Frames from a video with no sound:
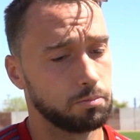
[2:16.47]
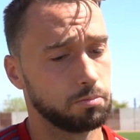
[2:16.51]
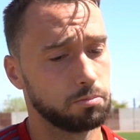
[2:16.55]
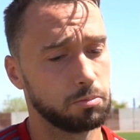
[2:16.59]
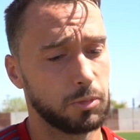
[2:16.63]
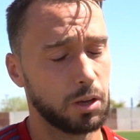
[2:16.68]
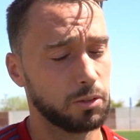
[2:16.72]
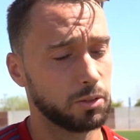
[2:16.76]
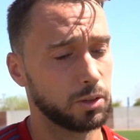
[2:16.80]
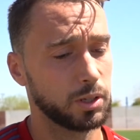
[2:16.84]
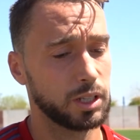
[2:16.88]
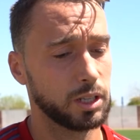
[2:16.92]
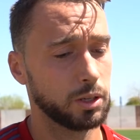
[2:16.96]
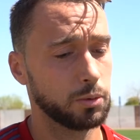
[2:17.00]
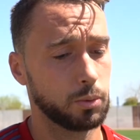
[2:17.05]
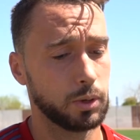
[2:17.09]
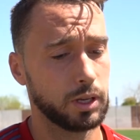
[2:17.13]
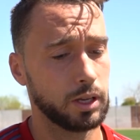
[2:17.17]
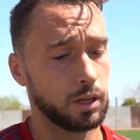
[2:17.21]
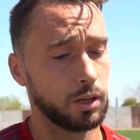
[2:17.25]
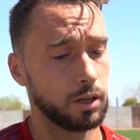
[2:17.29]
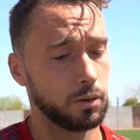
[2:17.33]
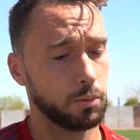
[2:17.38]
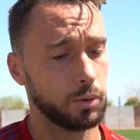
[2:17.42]
not really.
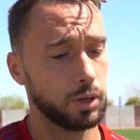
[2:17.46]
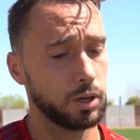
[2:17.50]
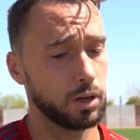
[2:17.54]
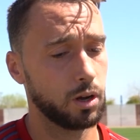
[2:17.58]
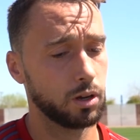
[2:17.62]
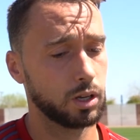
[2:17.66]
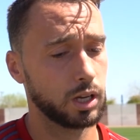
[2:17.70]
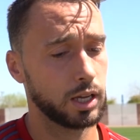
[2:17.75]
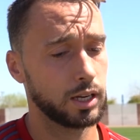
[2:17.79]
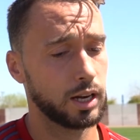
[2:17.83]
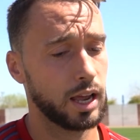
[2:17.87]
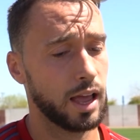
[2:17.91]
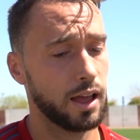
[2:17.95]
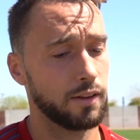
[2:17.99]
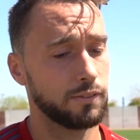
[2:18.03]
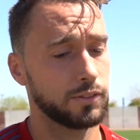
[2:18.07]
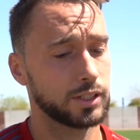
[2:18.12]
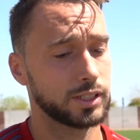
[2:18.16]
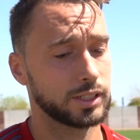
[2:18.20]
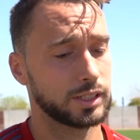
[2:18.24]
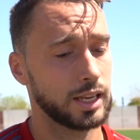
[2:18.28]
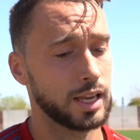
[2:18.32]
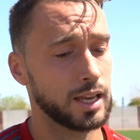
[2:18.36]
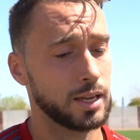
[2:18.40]
We we all kind of have the
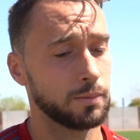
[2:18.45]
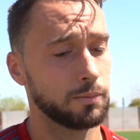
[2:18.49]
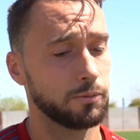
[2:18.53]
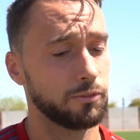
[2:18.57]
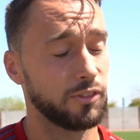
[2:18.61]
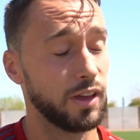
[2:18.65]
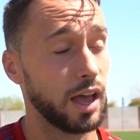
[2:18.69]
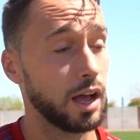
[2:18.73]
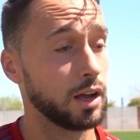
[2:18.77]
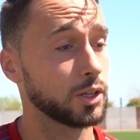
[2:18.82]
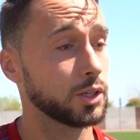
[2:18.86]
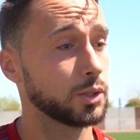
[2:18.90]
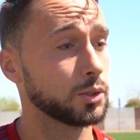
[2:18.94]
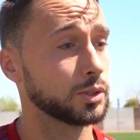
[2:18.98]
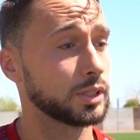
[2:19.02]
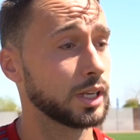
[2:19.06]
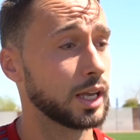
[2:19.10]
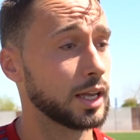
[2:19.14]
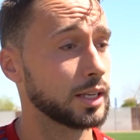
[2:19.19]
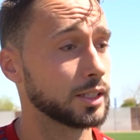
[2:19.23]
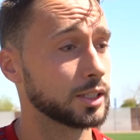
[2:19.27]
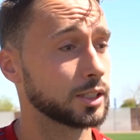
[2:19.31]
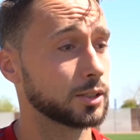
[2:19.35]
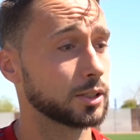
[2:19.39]
same values
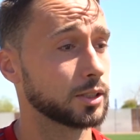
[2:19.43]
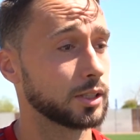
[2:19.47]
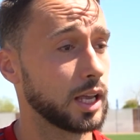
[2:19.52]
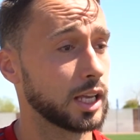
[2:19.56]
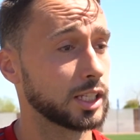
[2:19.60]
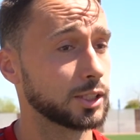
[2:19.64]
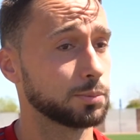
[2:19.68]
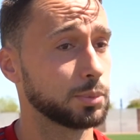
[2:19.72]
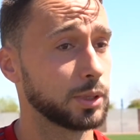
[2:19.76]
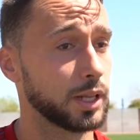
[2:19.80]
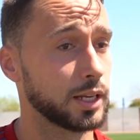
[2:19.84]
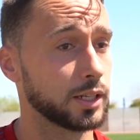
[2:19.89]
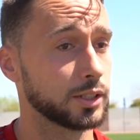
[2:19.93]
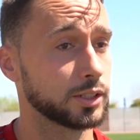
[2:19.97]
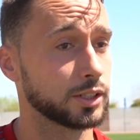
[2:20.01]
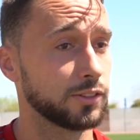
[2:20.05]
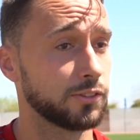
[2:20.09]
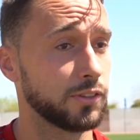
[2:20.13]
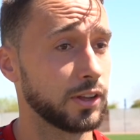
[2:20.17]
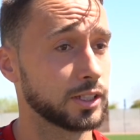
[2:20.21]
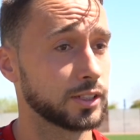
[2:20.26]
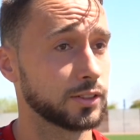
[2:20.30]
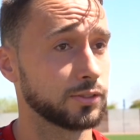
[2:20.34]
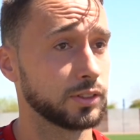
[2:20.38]
as as players
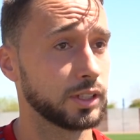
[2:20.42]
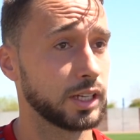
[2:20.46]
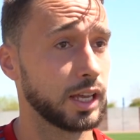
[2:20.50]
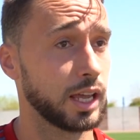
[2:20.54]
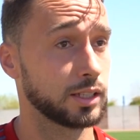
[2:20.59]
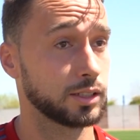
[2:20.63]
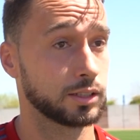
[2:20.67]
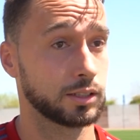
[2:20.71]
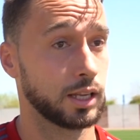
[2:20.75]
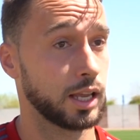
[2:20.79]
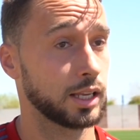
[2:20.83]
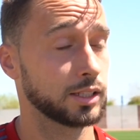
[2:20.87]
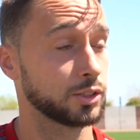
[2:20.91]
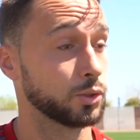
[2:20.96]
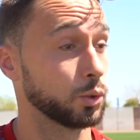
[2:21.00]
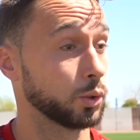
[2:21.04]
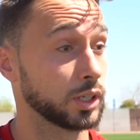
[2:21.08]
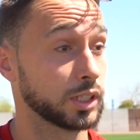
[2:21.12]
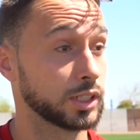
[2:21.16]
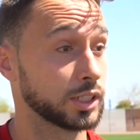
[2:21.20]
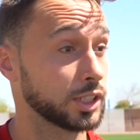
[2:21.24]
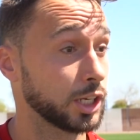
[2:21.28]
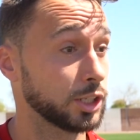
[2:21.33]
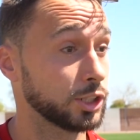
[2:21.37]
defensively, as as an
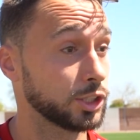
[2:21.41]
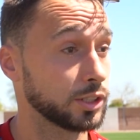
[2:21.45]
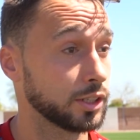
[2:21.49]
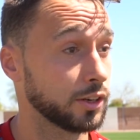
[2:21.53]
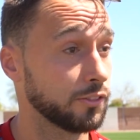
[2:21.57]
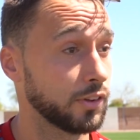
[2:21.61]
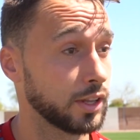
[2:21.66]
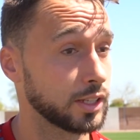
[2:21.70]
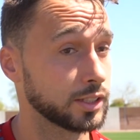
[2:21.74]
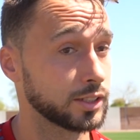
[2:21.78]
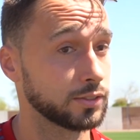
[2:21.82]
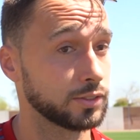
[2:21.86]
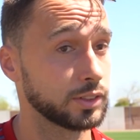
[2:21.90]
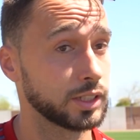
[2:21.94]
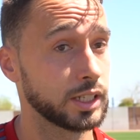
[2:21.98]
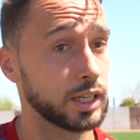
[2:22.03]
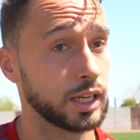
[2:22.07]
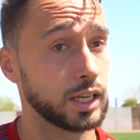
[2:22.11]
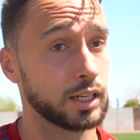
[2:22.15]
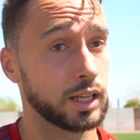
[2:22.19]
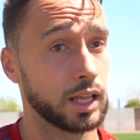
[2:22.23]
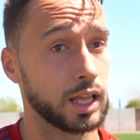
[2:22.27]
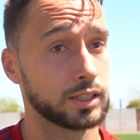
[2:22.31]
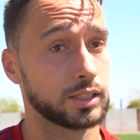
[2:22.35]
organization defensively,
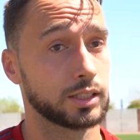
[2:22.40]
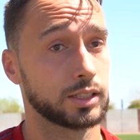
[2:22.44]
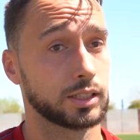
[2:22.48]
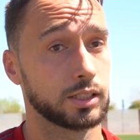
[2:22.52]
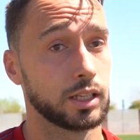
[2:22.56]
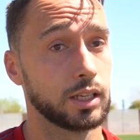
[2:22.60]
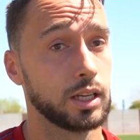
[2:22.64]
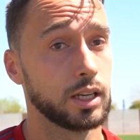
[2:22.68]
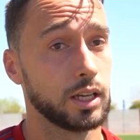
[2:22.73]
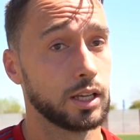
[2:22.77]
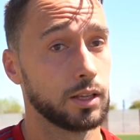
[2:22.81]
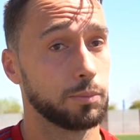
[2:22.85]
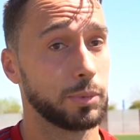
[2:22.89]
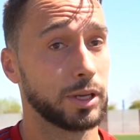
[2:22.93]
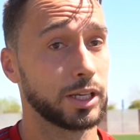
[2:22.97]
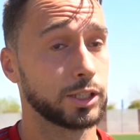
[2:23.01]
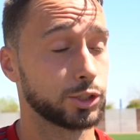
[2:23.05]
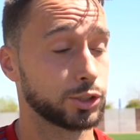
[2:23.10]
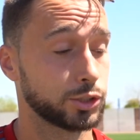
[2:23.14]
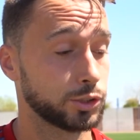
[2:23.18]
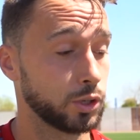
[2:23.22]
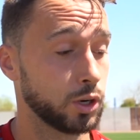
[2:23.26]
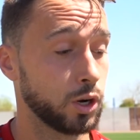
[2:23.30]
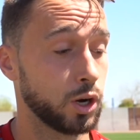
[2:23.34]
and that's being
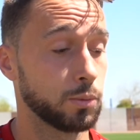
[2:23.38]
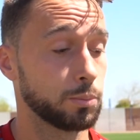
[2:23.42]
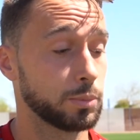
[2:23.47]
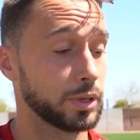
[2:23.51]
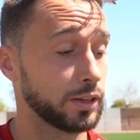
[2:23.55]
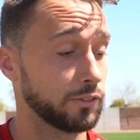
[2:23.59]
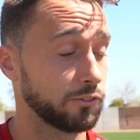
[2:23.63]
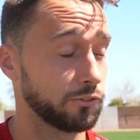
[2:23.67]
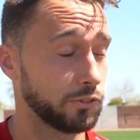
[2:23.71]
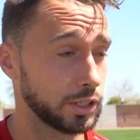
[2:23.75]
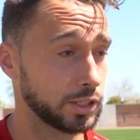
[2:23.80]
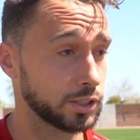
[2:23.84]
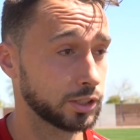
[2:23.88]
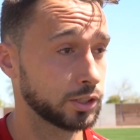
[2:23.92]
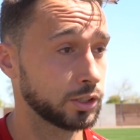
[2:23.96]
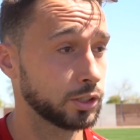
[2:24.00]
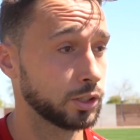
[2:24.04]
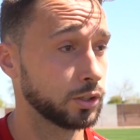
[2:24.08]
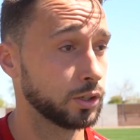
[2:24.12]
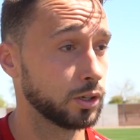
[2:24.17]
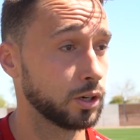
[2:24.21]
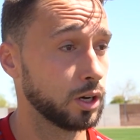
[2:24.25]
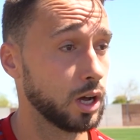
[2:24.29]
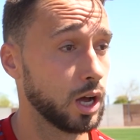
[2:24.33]
strong, being
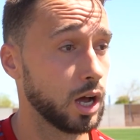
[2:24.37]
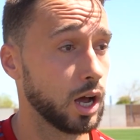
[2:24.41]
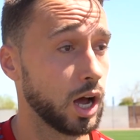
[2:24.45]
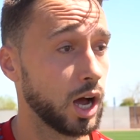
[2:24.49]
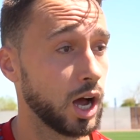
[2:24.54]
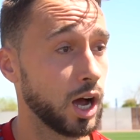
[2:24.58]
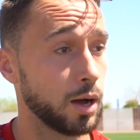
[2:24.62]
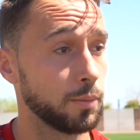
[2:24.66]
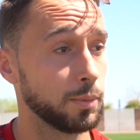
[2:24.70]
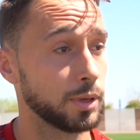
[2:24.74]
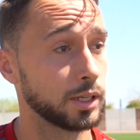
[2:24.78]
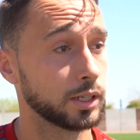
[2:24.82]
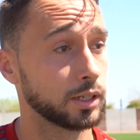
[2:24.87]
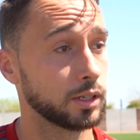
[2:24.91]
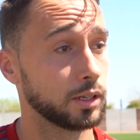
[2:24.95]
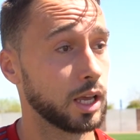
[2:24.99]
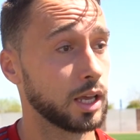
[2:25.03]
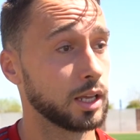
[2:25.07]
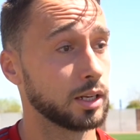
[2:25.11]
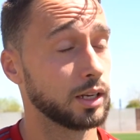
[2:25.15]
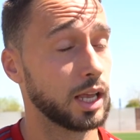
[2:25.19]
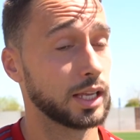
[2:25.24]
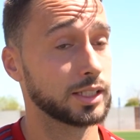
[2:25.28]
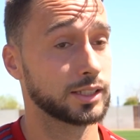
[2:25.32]
physical, um, and
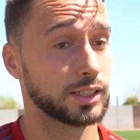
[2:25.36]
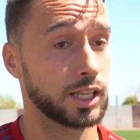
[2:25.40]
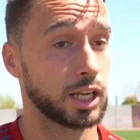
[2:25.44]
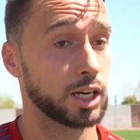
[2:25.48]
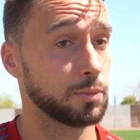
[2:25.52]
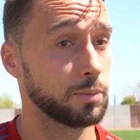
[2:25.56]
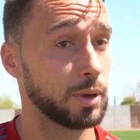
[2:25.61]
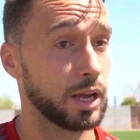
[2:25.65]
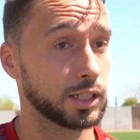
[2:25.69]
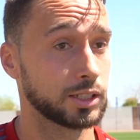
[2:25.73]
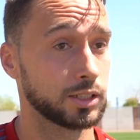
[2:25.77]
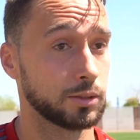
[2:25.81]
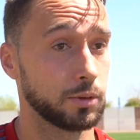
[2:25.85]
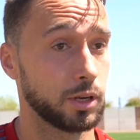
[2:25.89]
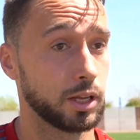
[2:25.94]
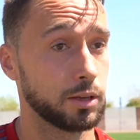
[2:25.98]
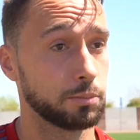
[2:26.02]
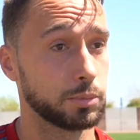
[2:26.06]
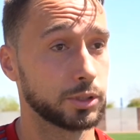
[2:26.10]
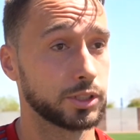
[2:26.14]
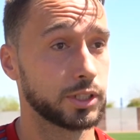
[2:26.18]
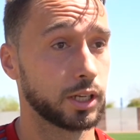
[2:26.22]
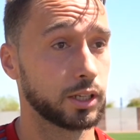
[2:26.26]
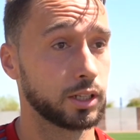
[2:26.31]
and as center backs in, in
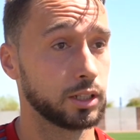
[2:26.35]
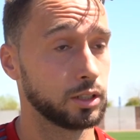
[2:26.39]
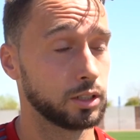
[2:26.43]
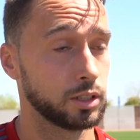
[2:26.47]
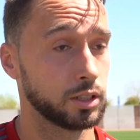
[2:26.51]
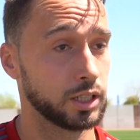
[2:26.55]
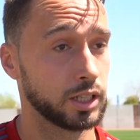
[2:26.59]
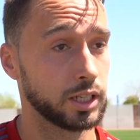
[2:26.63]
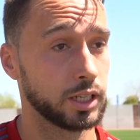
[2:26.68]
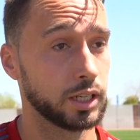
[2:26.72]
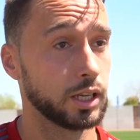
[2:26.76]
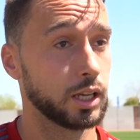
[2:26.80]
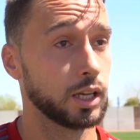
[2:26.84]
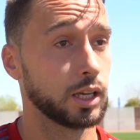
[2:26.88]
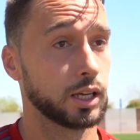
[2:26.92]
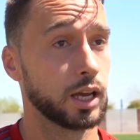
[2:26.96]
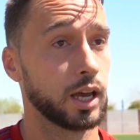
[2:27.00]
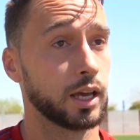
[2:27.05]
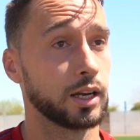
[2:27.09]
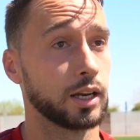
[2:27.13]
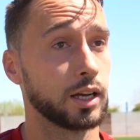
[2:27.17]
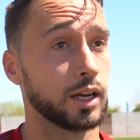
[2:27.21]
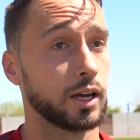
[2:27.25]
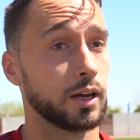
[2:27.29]
particularly,
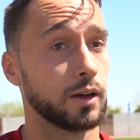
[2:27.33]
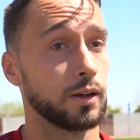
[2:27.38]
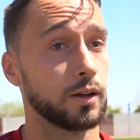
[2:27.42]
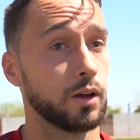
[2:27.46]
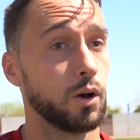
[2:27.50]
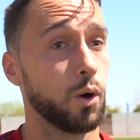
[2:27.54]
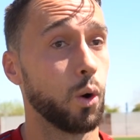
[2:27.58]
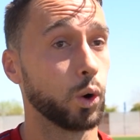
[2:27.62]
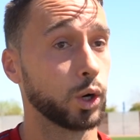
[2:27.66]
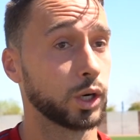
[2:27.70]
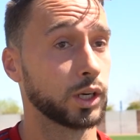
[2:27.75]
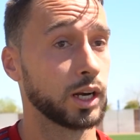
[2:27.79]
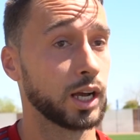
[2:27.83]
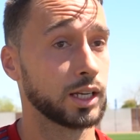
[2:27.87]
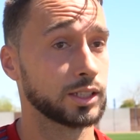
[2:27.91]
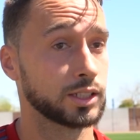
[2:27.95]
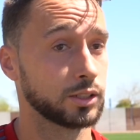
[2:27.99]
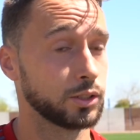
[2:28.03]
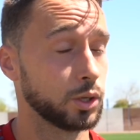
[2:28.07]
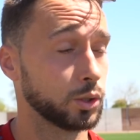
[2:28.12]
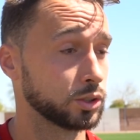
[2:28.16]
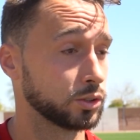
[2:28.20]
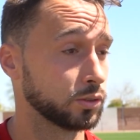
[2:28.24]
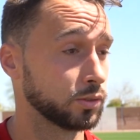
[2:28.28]
kind of organizing
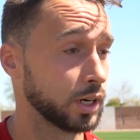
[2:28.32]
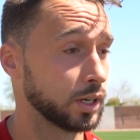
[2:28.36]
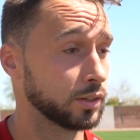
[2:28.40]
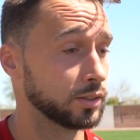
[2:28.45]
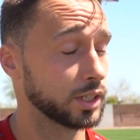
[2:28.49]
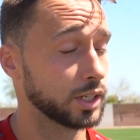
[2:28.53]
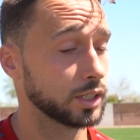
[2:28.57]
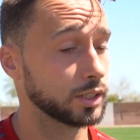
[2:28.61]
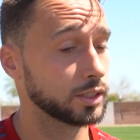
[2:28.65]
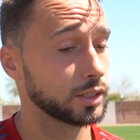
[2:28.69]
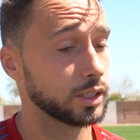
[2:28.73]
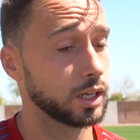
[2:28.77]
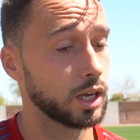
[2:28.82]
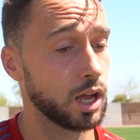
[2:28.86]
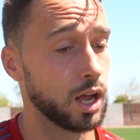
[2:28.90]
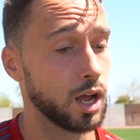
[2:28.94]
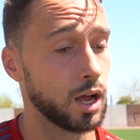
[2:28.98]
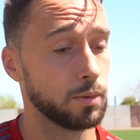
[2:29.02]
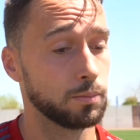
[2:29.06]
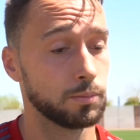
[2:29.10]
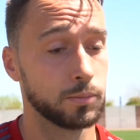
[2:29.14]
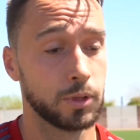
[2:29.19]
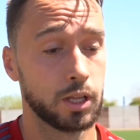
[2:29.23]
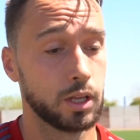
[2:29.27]
those around us.
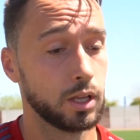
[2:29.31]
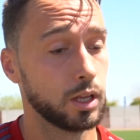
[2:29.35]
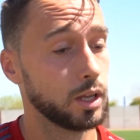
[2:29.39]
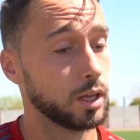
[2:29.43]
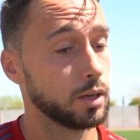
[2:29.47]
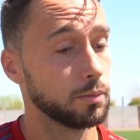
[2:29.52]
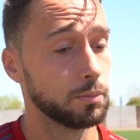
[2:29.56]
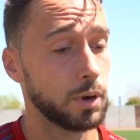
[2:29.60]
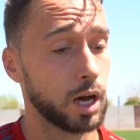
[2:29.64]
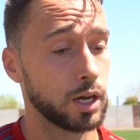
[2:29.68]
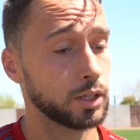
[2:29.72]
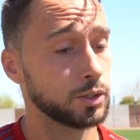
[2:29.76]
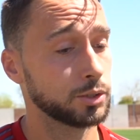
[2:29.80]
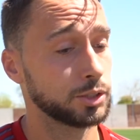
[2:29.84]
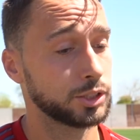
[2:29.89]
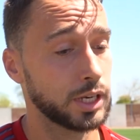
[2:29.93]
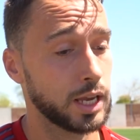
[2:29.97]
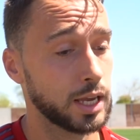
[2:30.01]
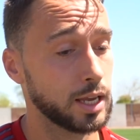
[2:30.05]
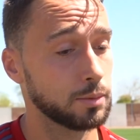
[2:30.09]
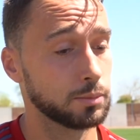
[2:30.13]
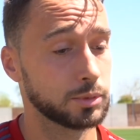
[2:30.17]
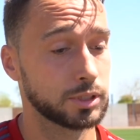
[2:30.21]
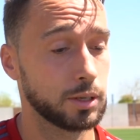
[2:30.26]
Um, Manu
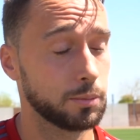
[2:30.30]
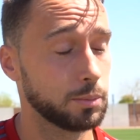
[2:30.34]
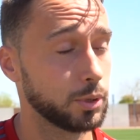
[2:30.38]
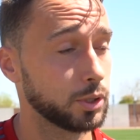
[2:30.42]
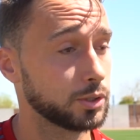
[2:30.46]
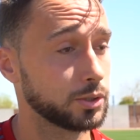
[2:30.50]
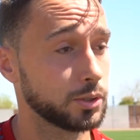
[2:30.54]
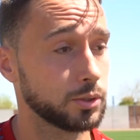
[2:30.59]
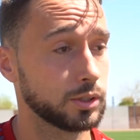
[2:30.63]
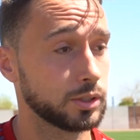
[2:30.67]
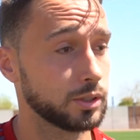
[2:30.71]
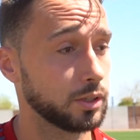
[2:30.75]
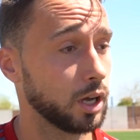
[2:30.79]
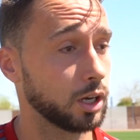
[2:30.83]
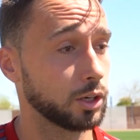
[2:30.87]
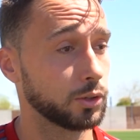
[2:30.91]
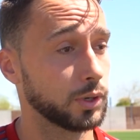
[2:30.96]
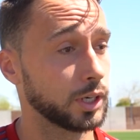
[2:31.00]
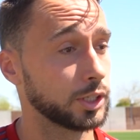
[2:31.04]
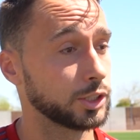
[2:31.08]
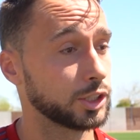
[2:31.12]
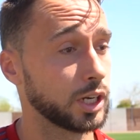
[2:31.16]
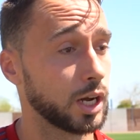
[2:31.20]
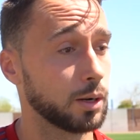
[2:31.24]
James, they both do a
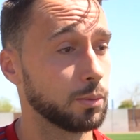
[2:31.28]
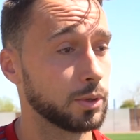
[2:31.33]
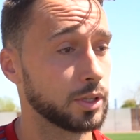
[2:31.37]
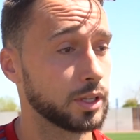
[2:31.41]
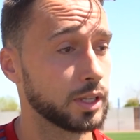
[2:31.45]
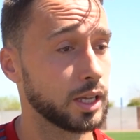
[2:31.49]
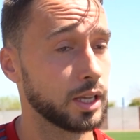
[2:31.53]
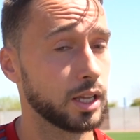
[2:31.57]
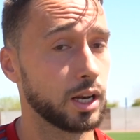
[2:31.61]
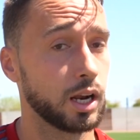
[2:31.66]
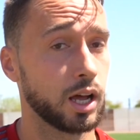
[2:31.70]
great job with it.